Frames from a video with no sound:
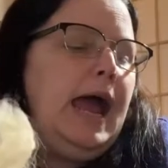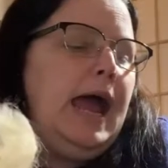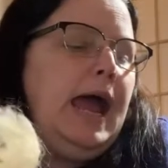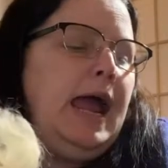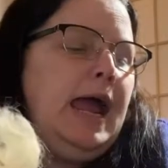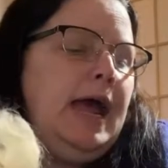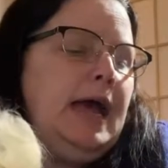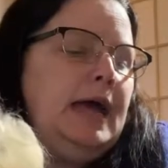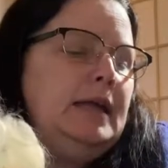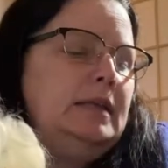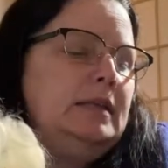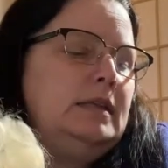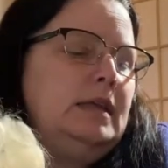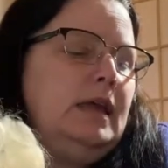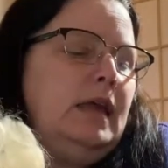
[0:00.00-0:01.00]

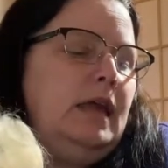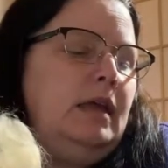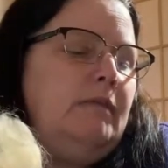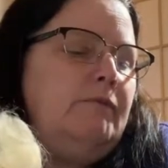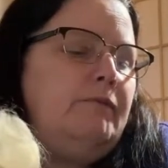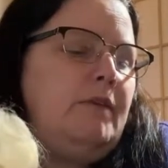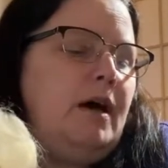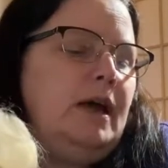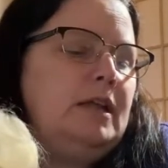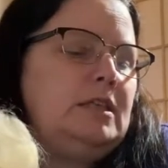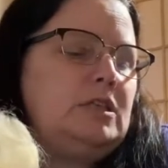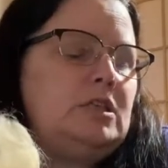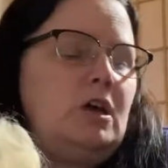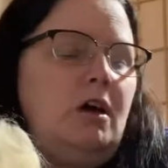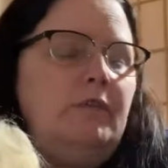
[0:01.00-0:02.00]
and a fine,
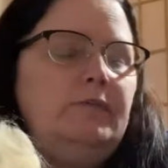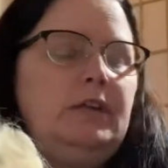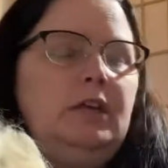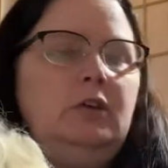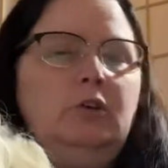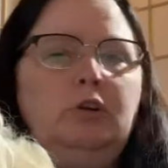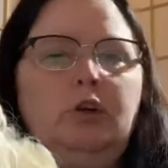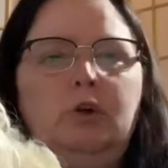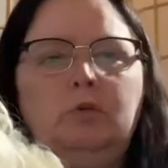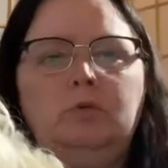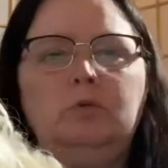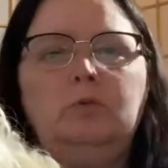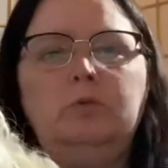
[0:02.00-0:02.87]
soft inner coat,